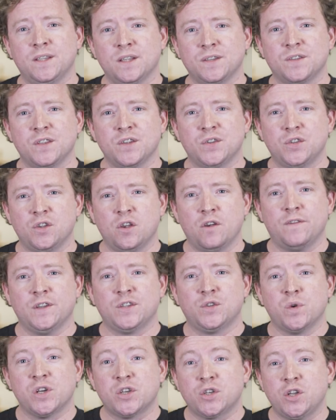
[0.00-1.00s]
it's the
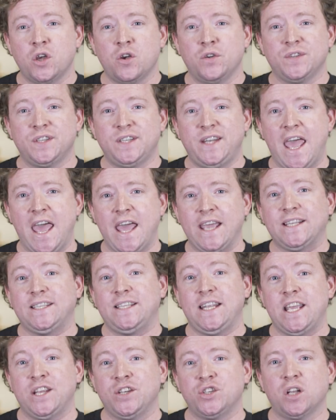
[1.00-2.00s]
service which turns
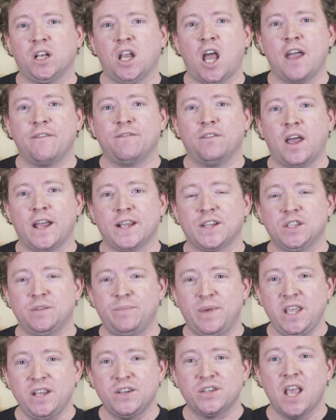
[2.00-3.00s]
text into lifelike
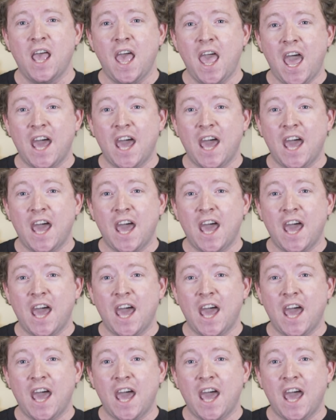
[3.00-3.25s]
speech,